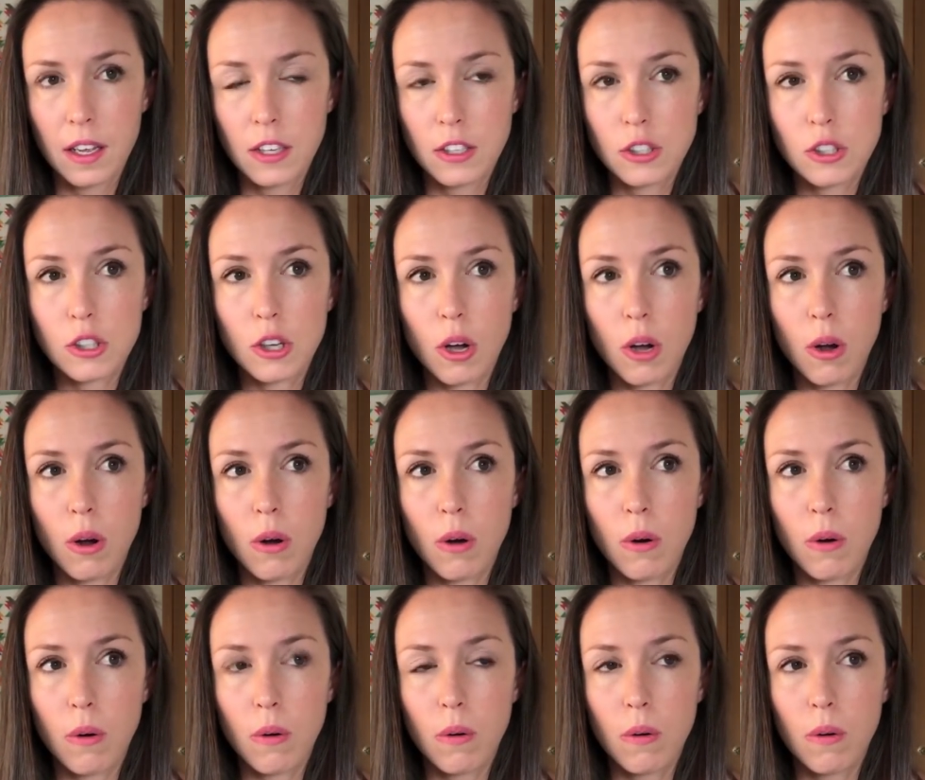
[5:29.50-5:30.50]

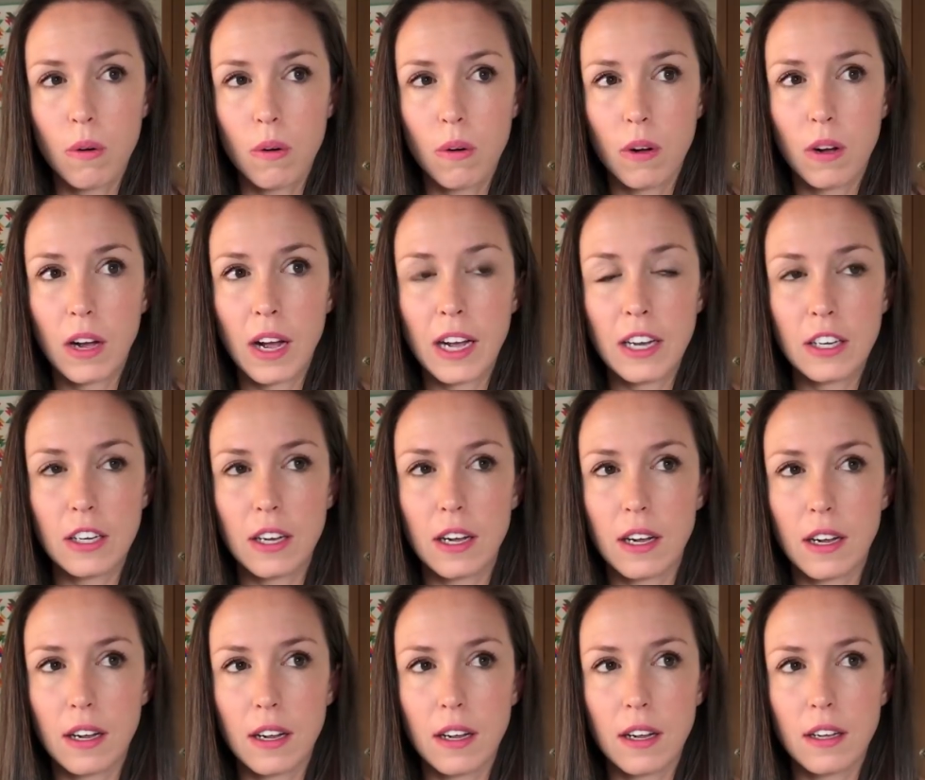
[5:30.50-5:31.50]
So
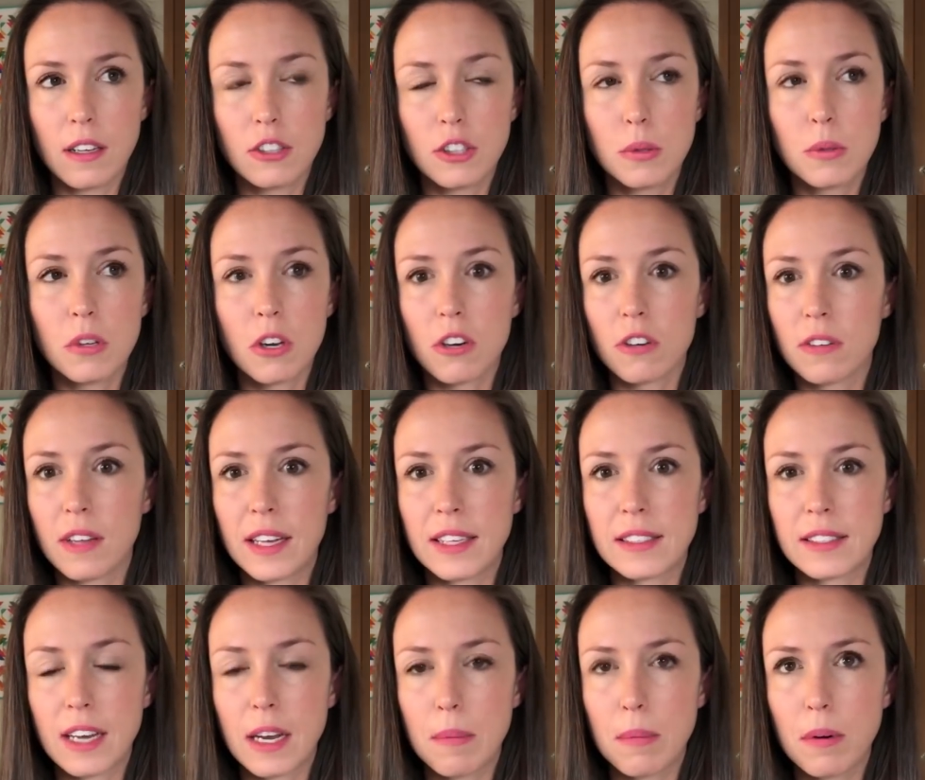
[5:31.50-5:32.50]
she was on her
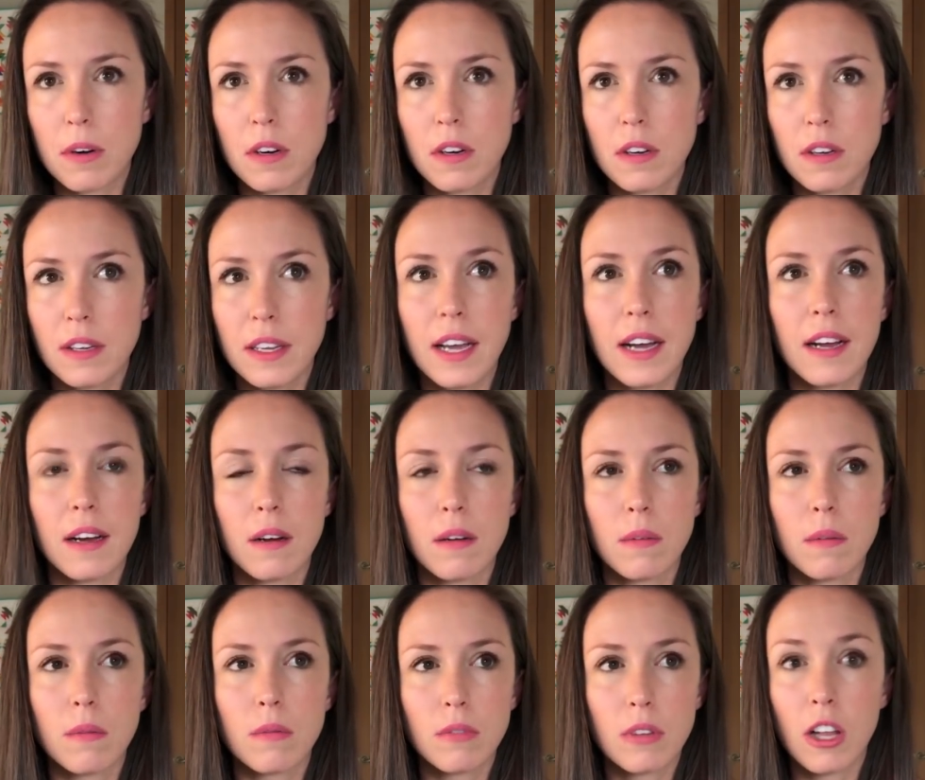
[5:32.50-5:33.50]
last diaper. Yeah,
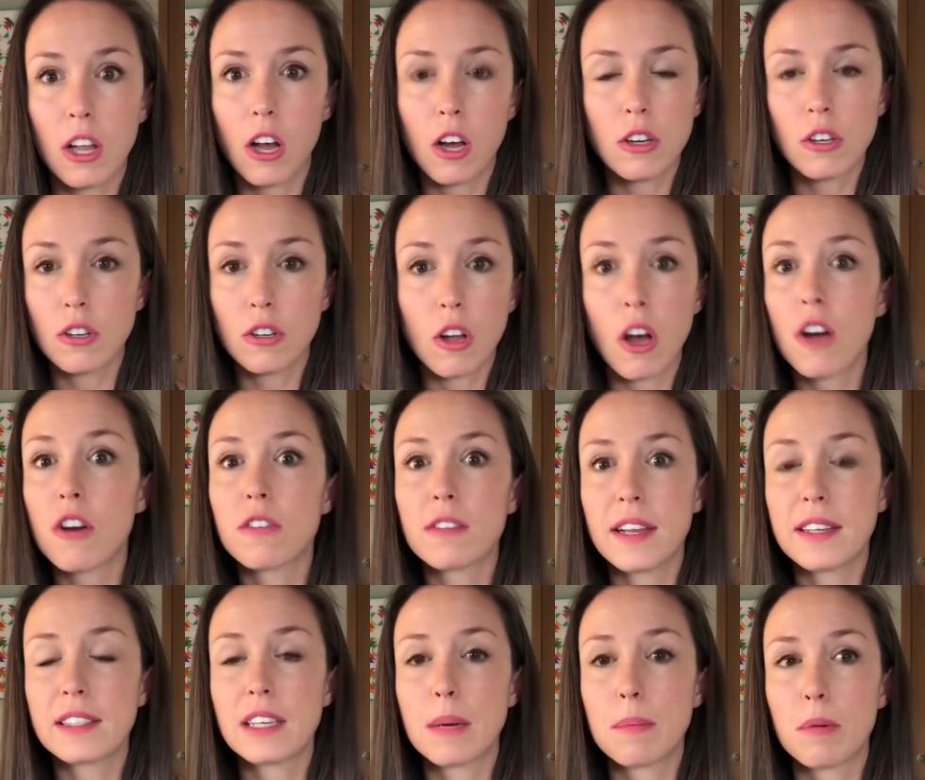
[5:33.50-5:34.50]
well, on her
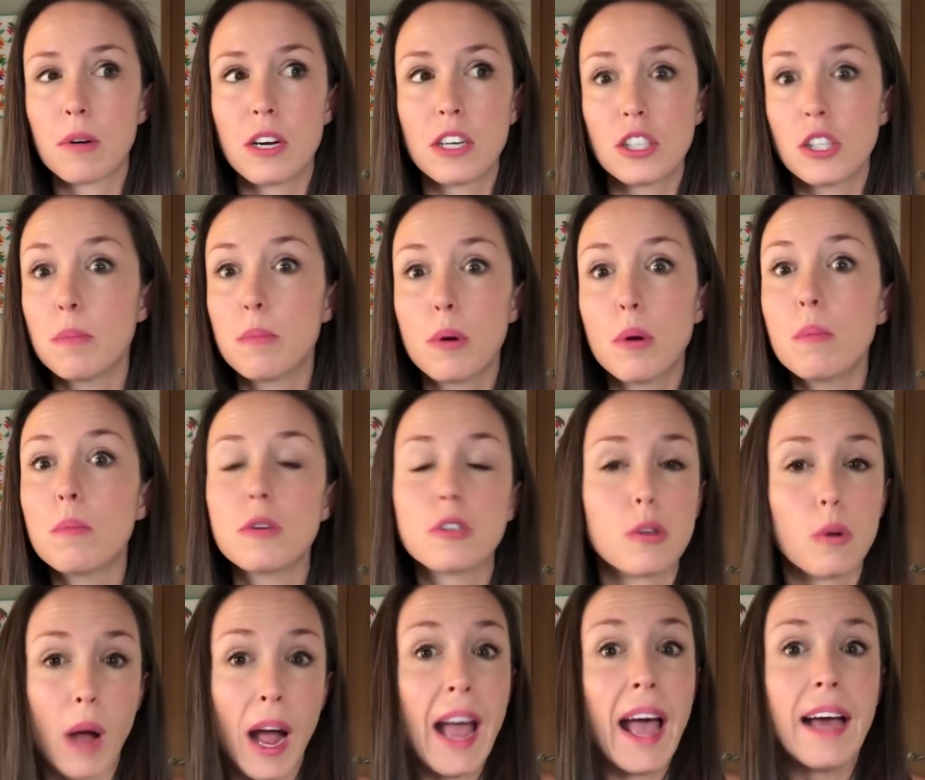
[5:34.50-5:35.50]
last diaper, and she
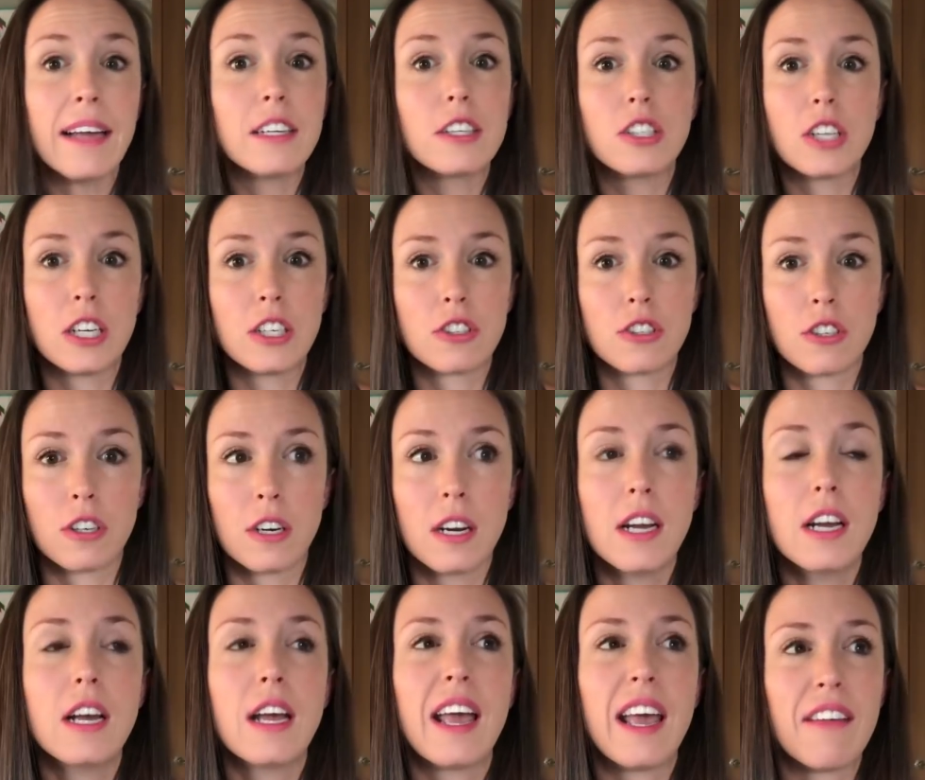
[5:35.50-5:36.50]
so I had to change her.
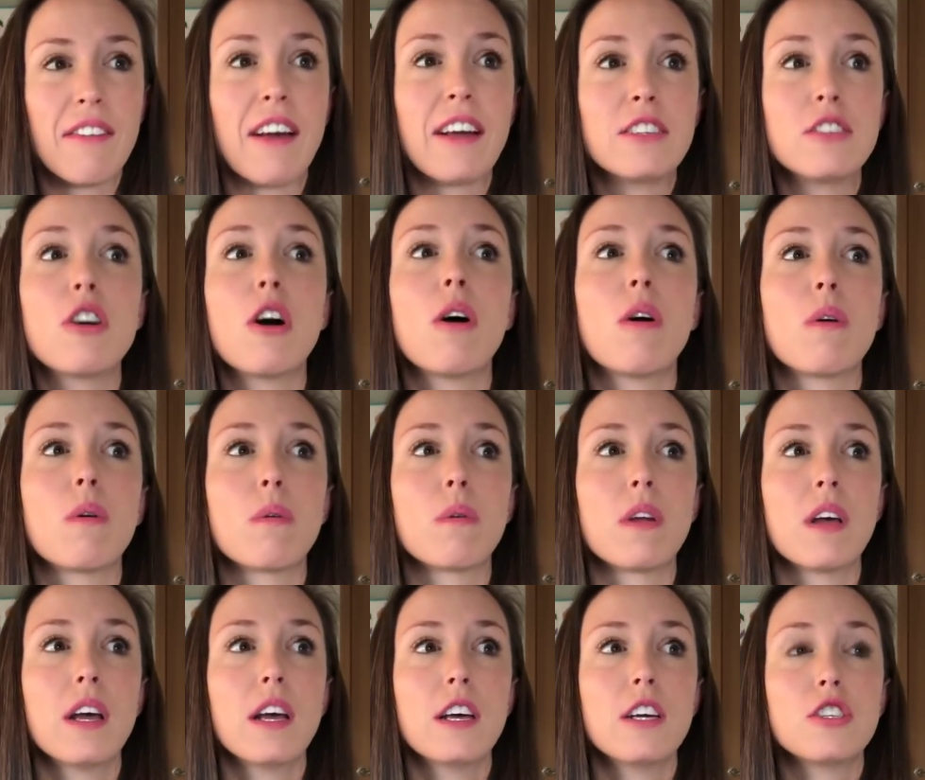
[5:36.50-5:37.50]
If I don't,
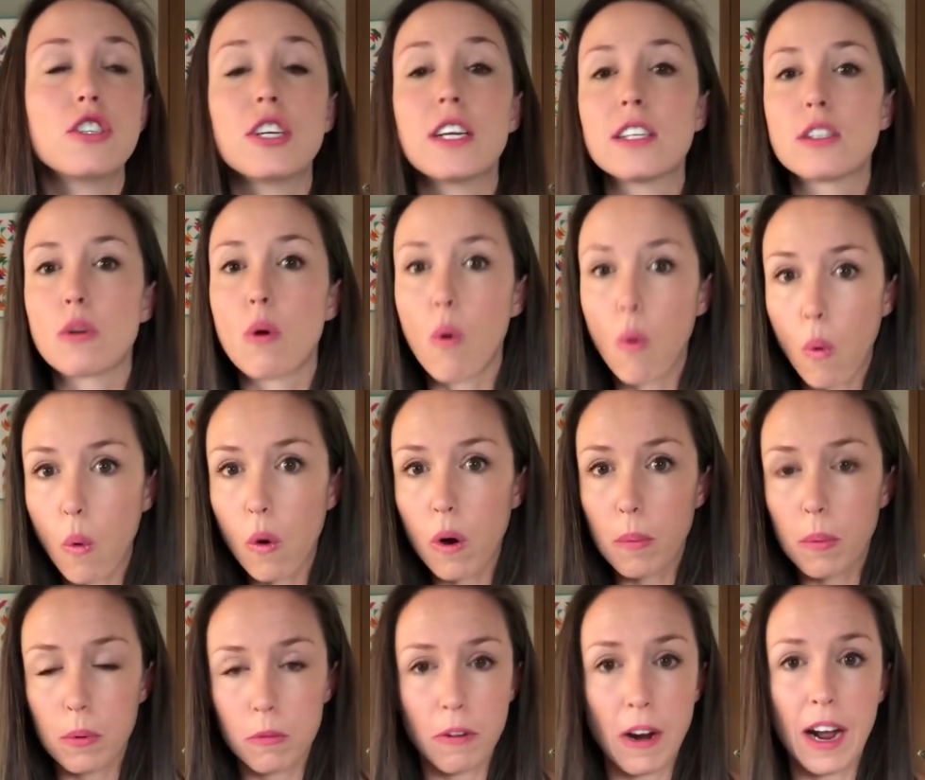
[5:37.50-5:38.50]
she gets a
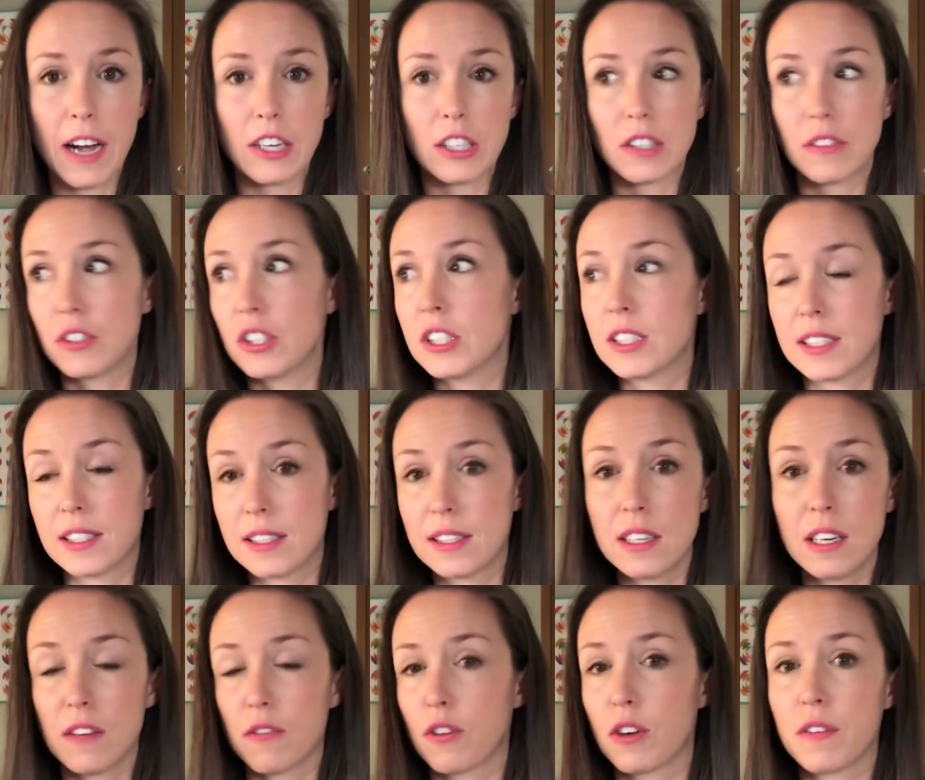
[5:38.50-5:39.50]
horrible rash if she
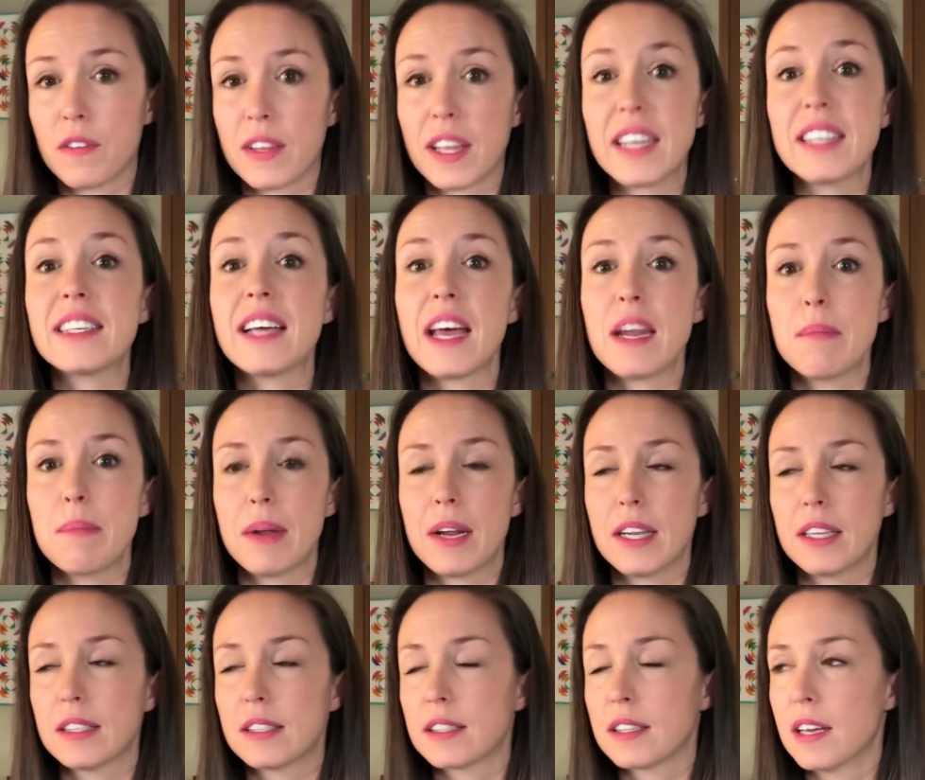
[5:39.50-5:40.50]
sits in it for even like ten
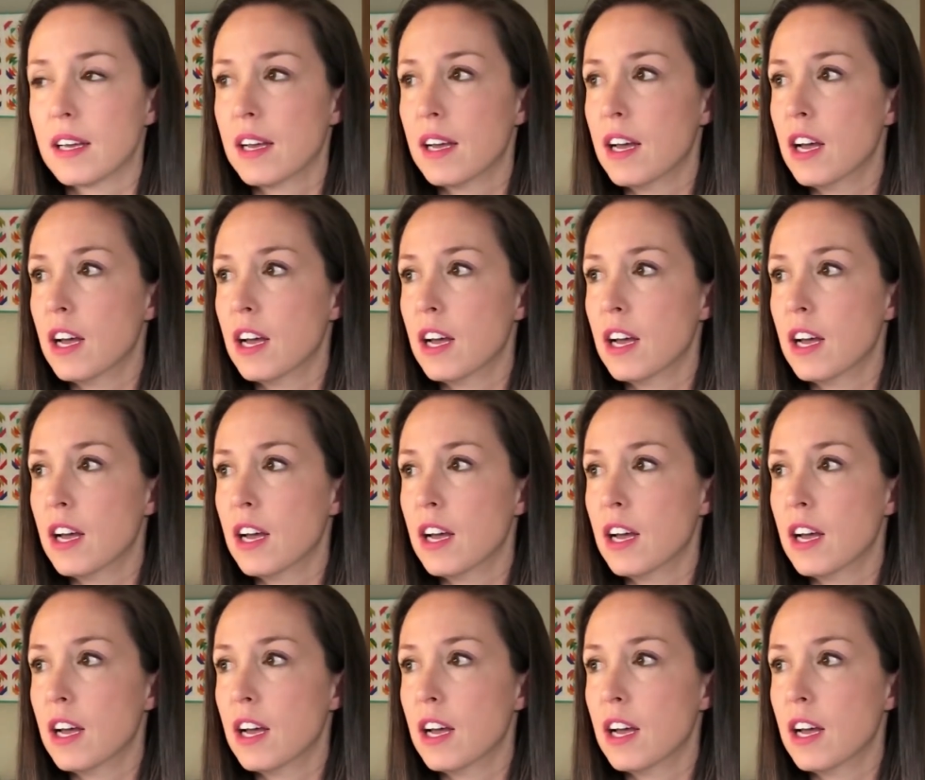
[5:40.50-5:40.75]
minutes.